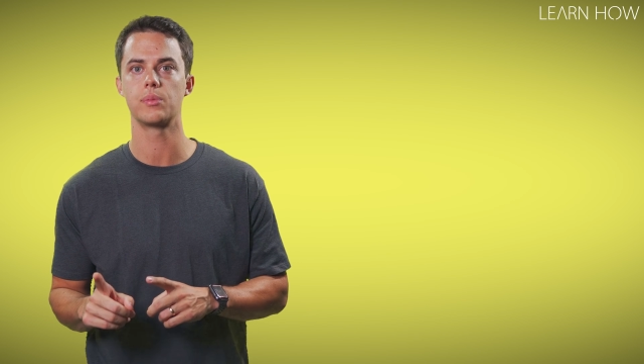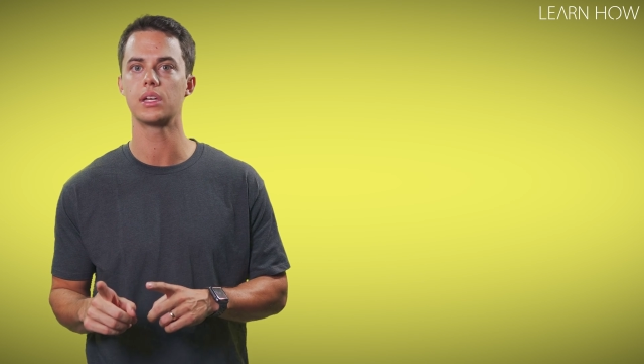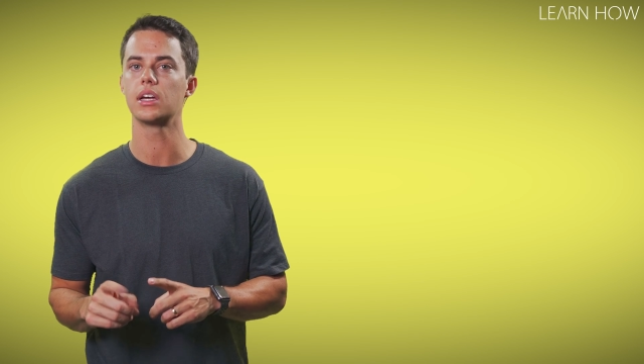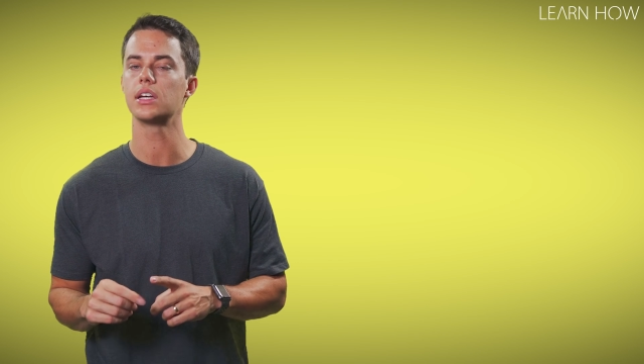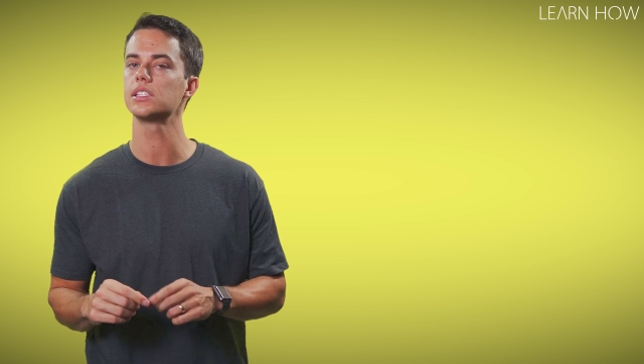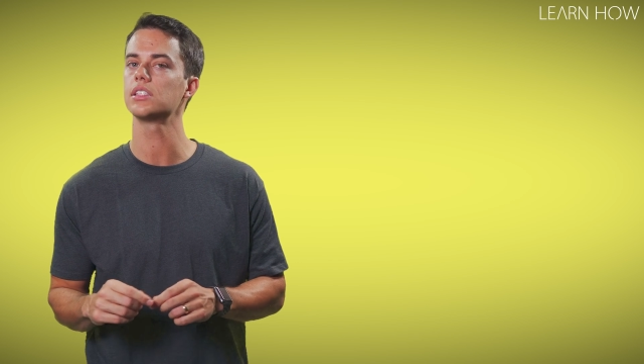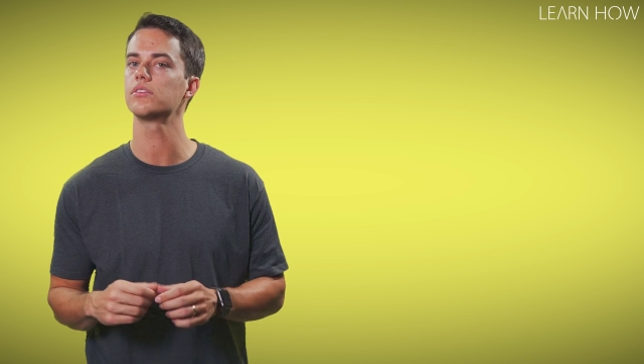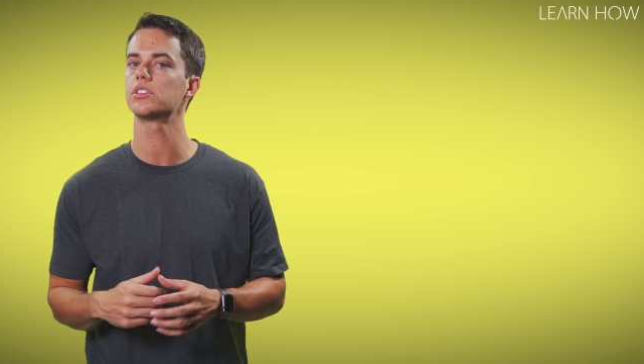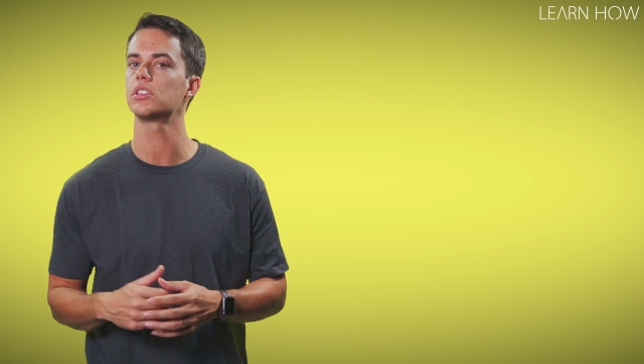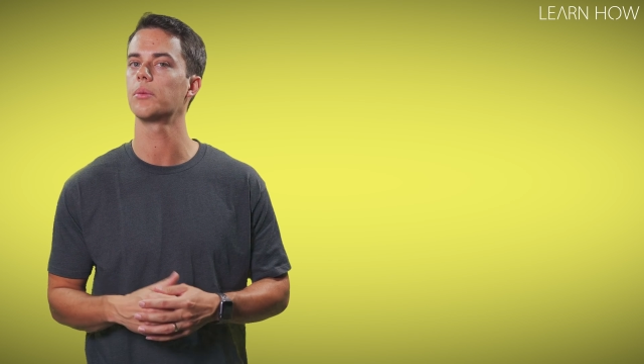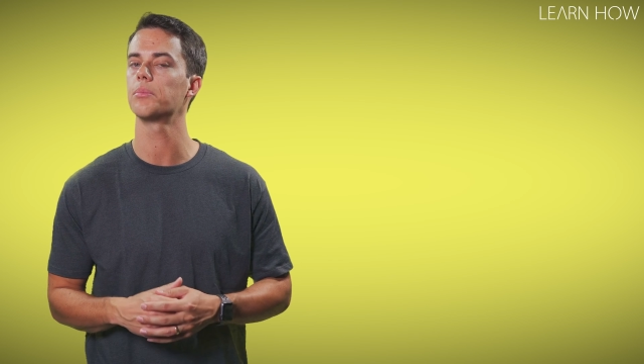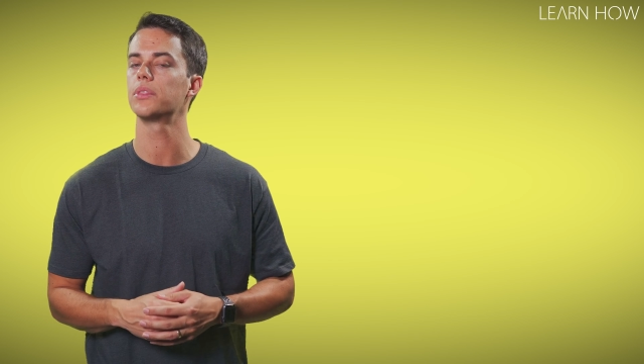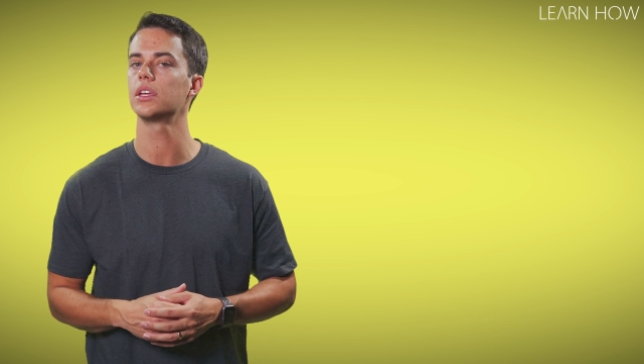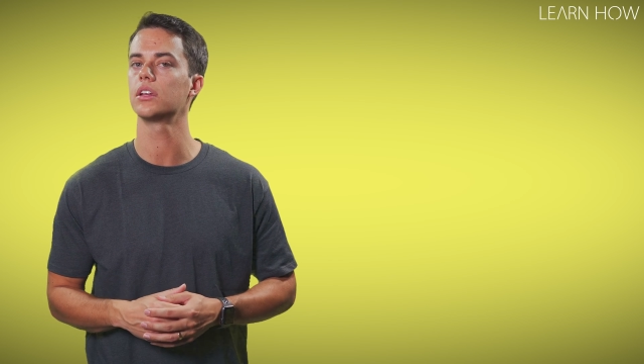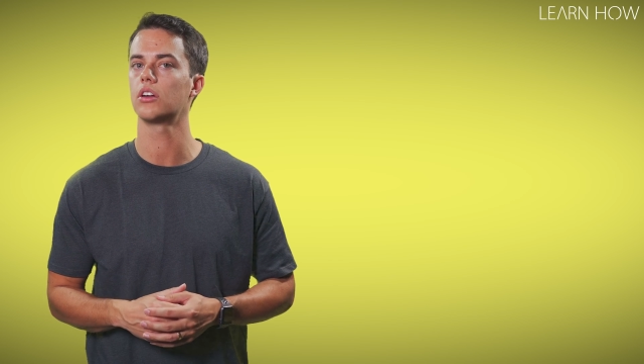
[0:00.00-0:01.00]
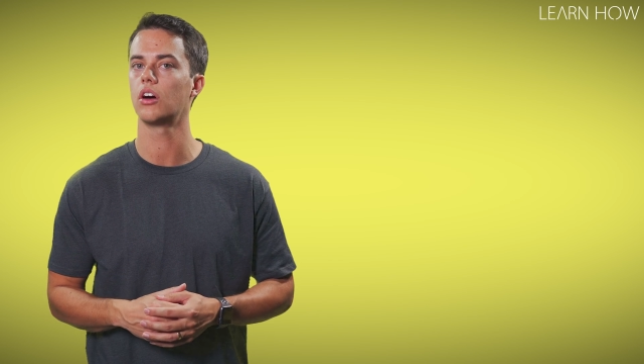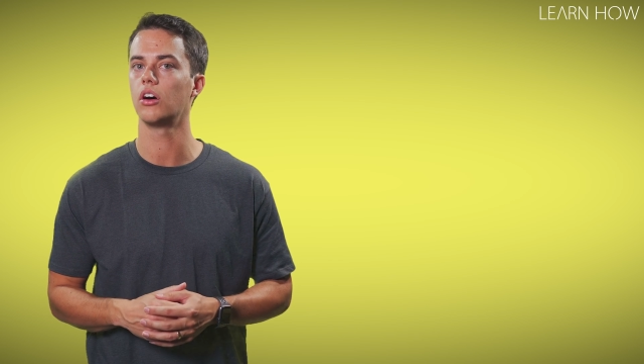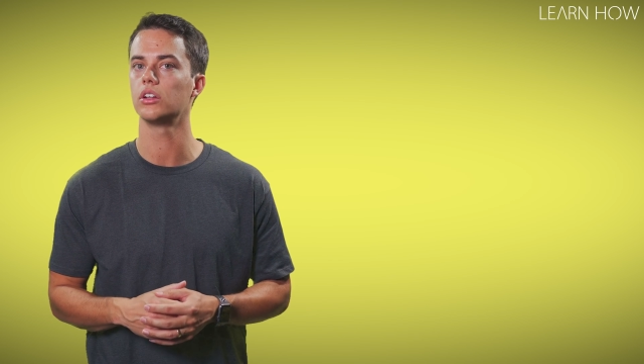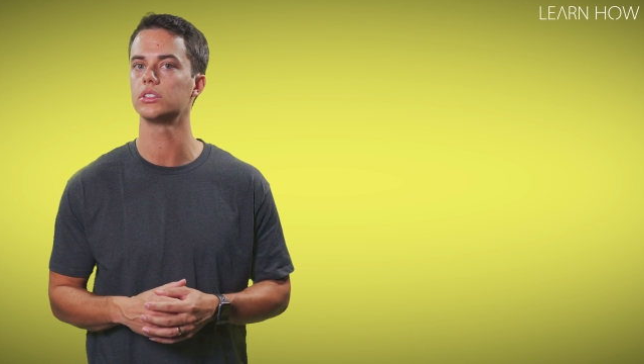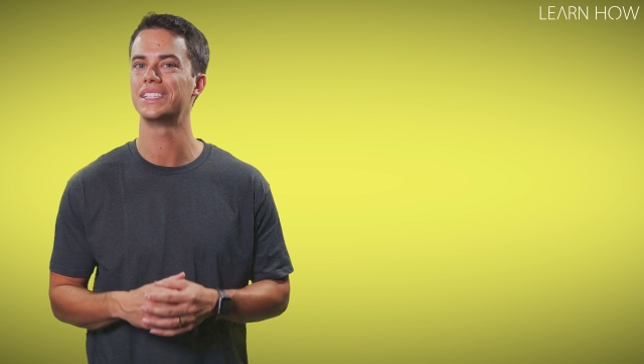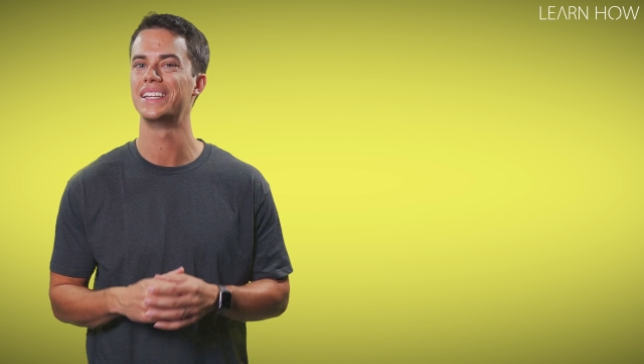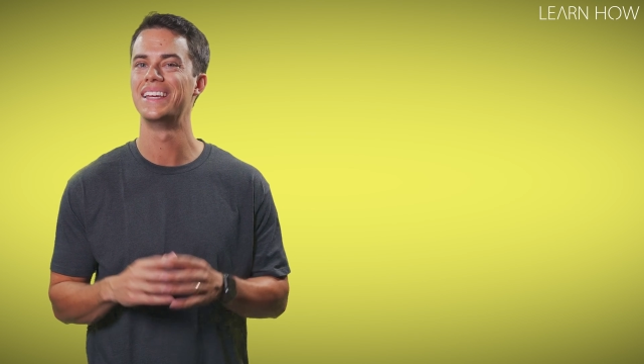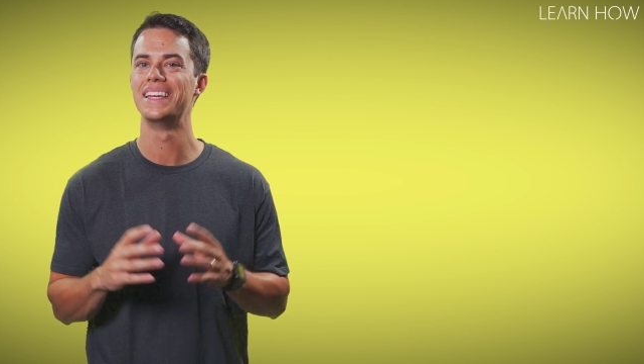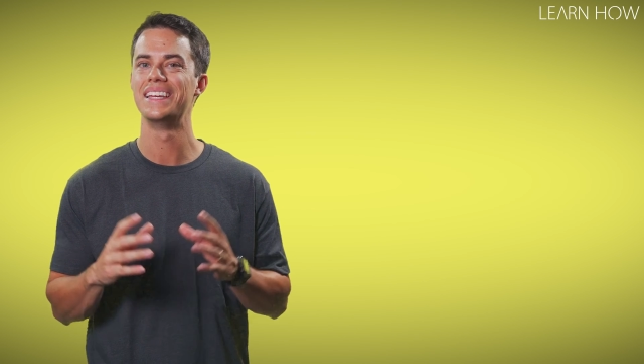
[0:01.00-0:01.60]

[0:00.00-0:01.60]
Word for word: because of something called